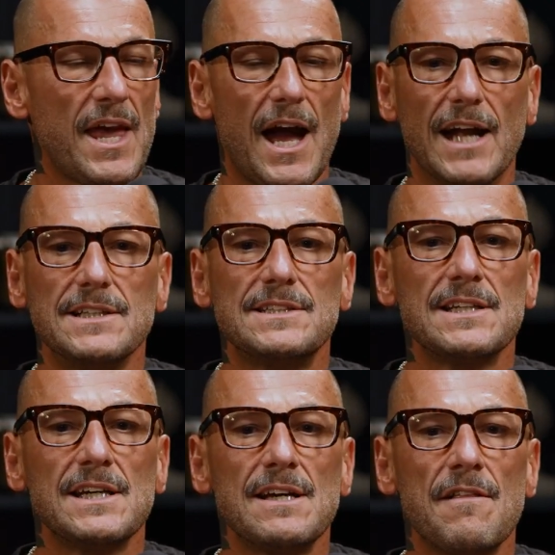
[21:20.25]
And
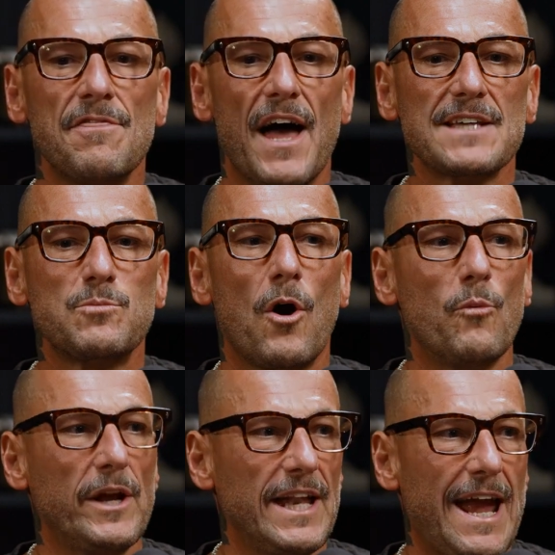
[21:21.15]
that's why
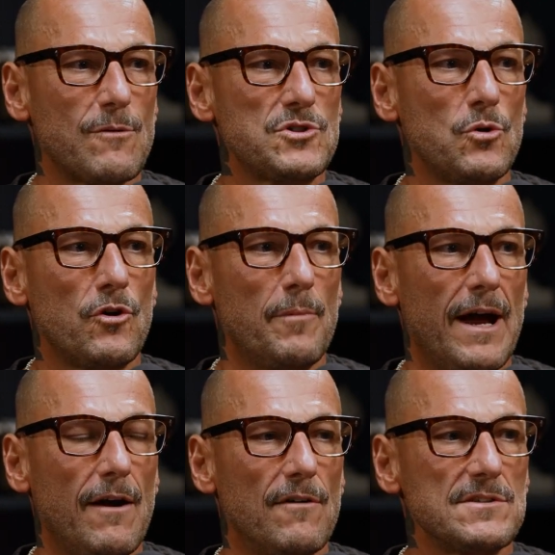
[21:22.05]
we now talk
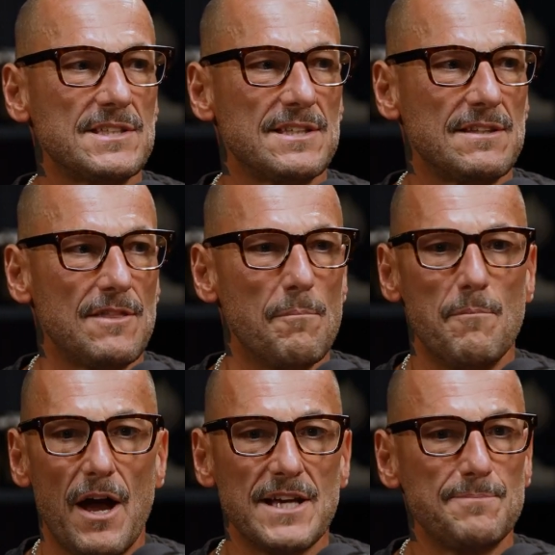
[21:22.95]
about
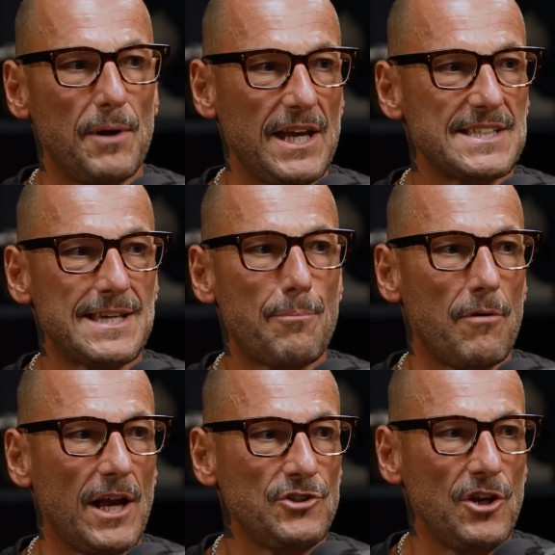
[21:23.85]
them as being
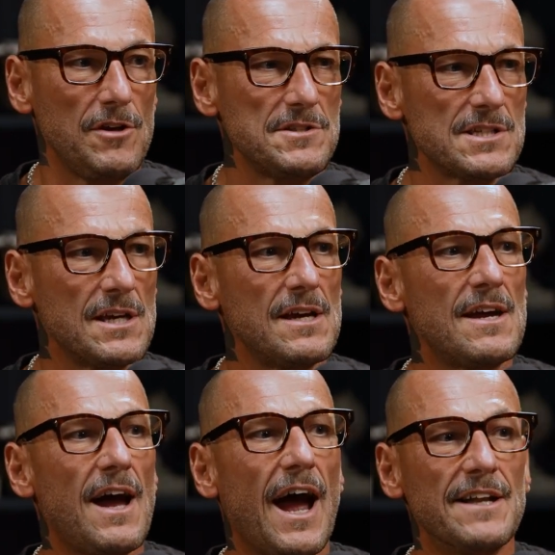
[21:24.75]
separate issues.
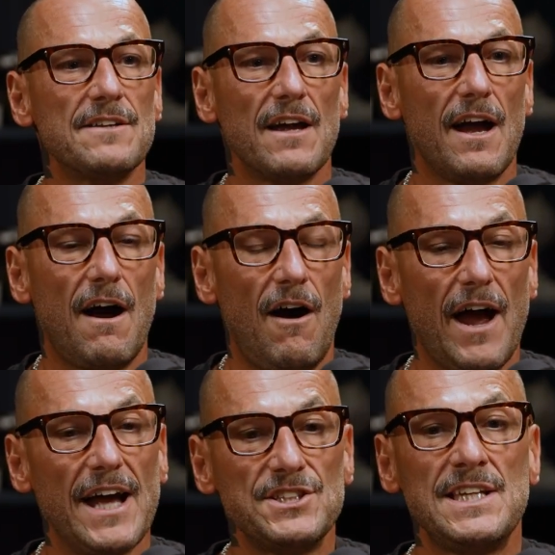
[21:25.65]
And I
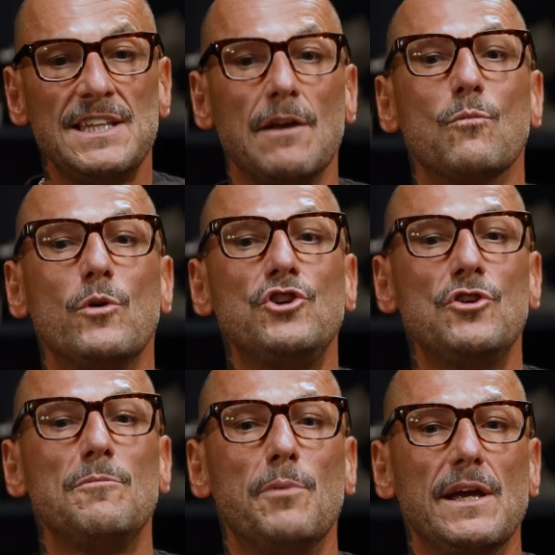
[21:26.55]
actually think we
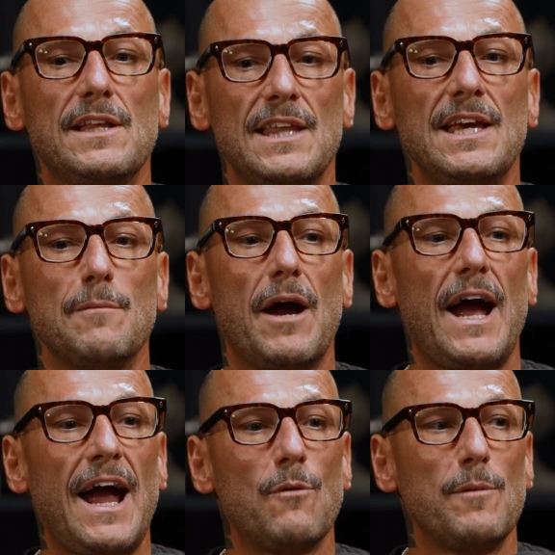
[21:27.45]
should be thinking
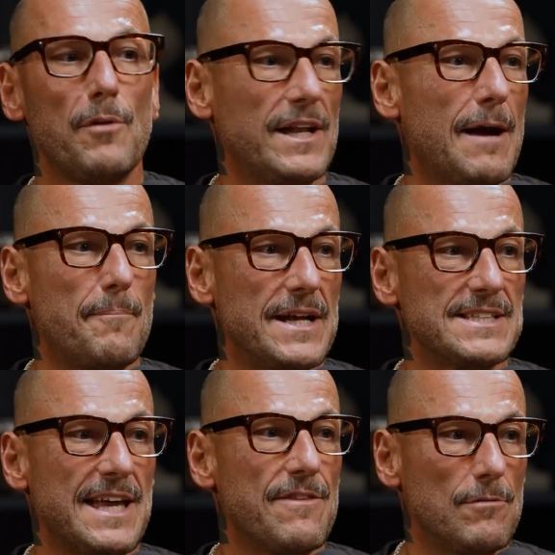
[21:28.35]
about how we bring that back
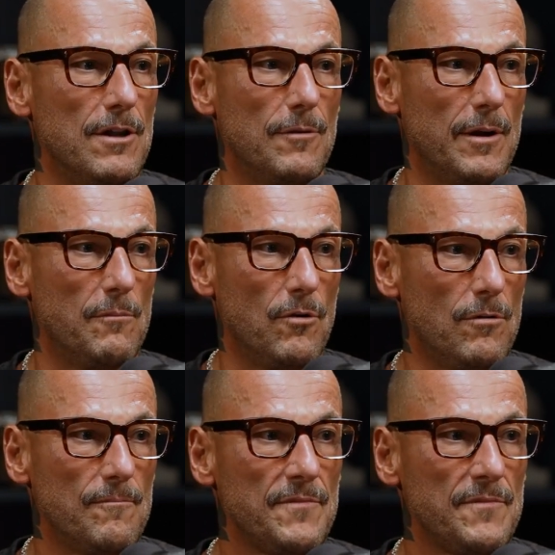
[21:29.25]
together a little bit more.